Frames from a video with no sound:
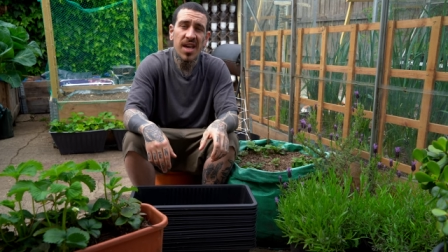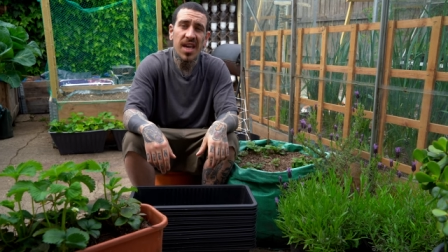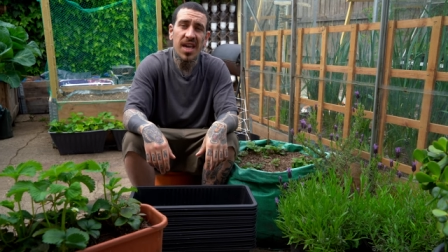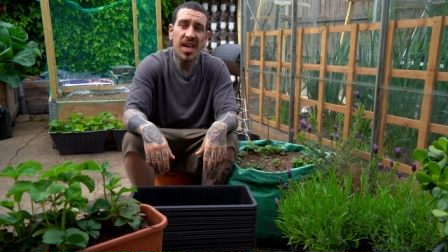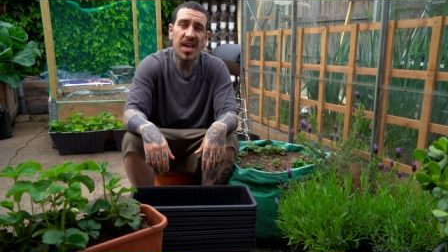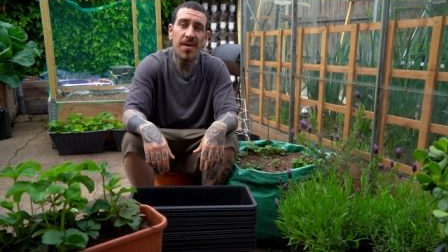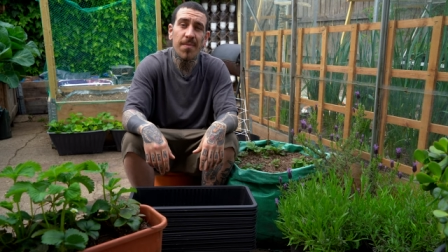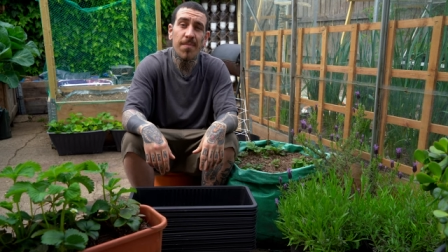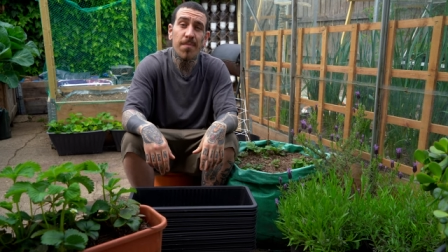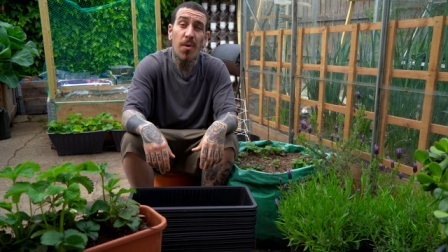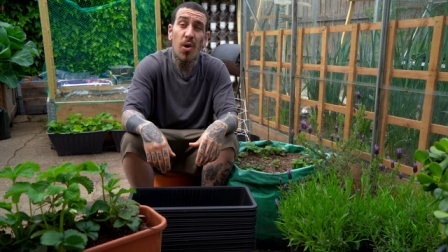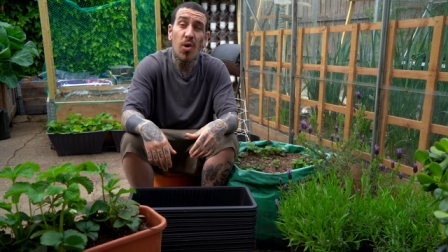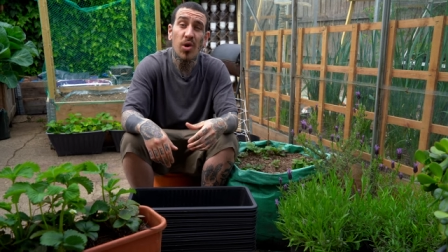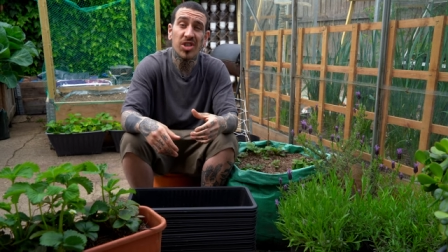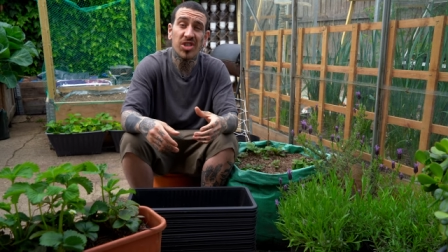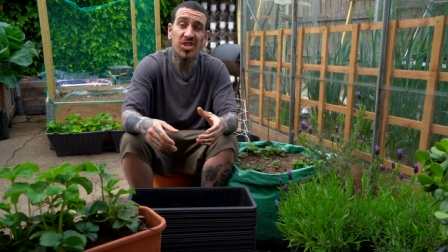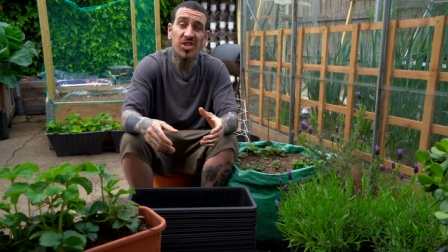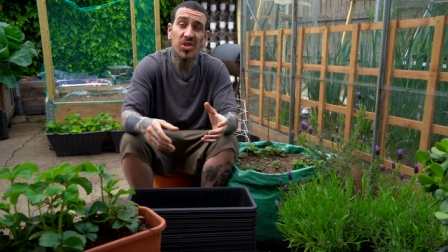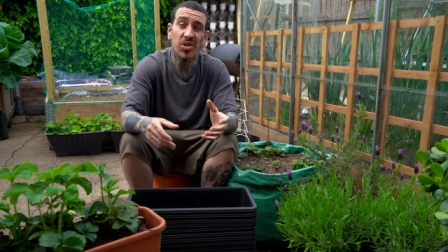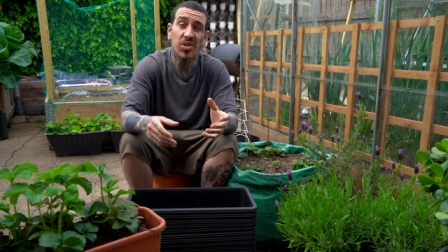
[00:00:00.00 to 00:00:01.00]
in
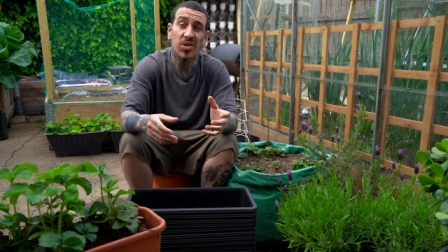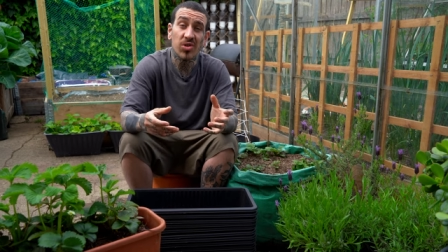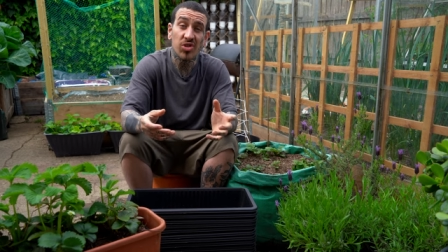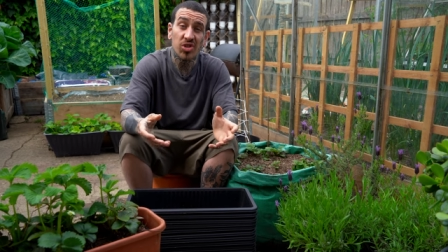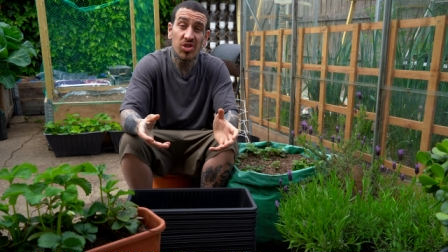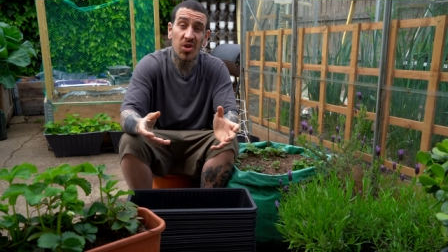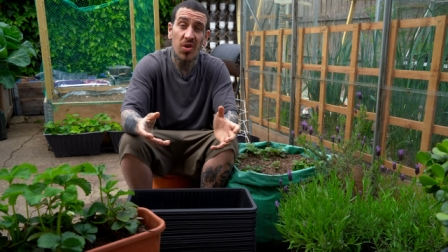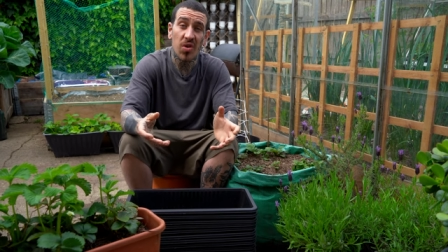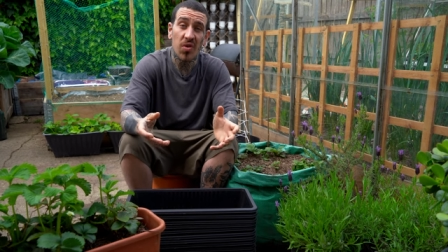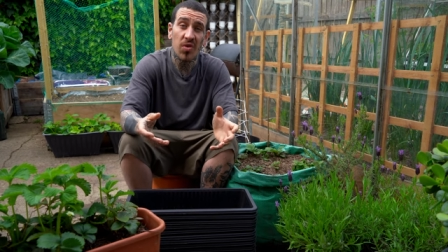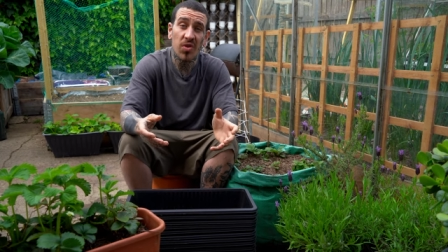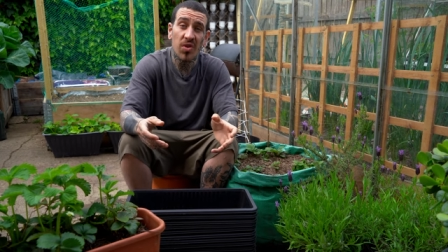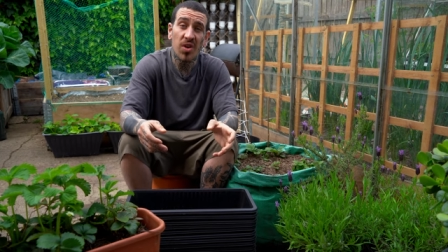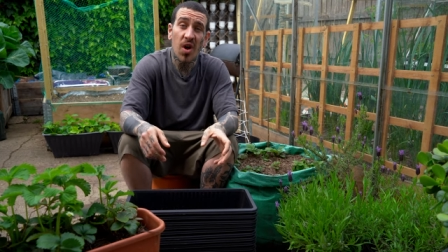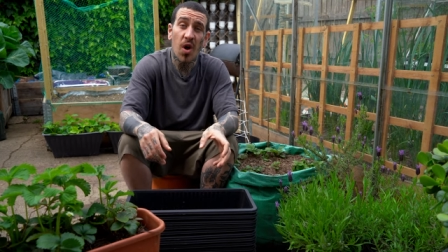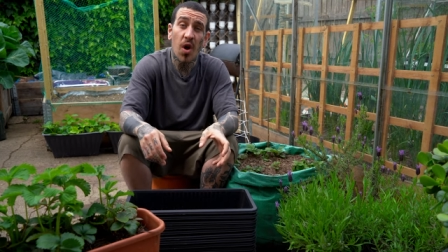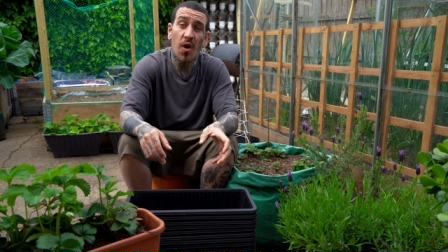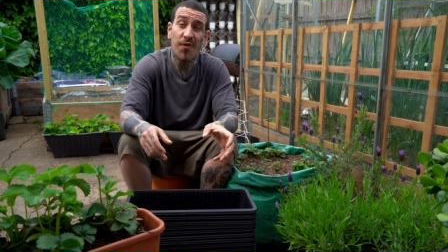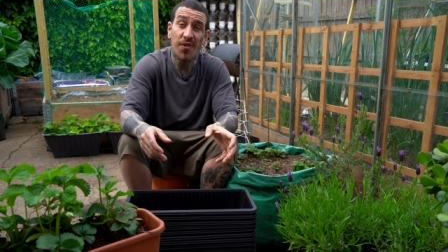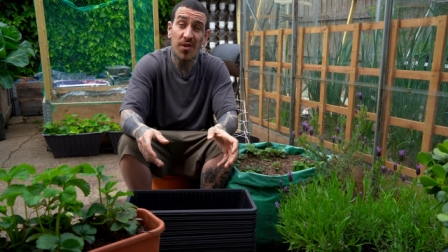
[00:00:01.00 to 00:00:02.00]
moisture control
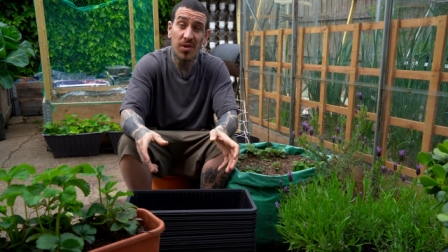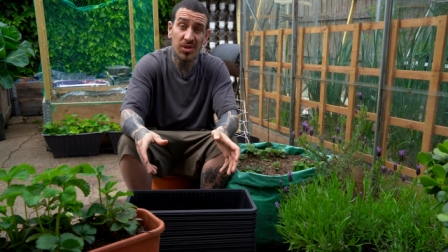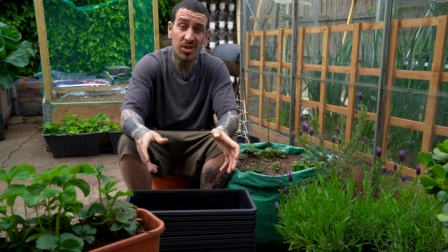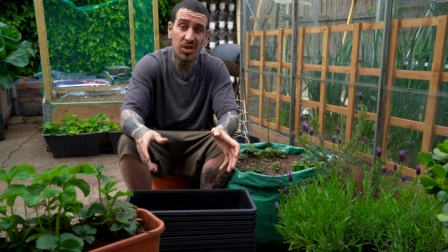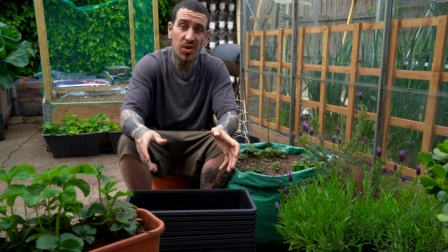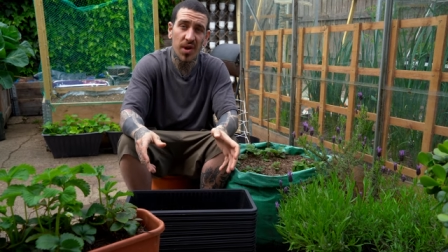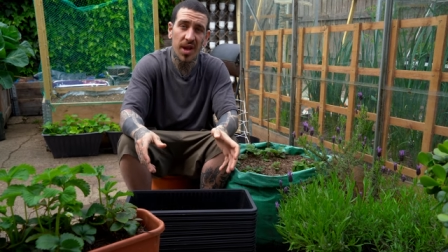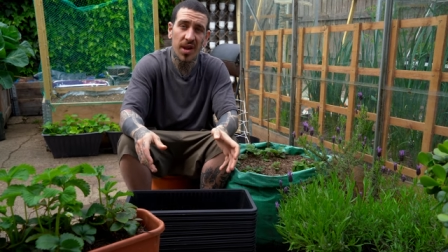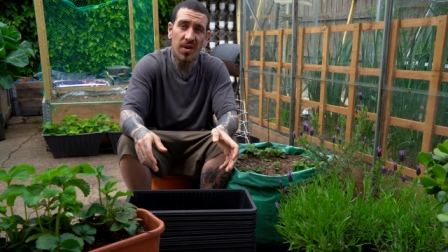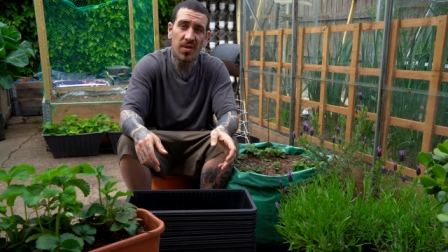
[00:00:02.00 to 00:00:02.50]
of your soil.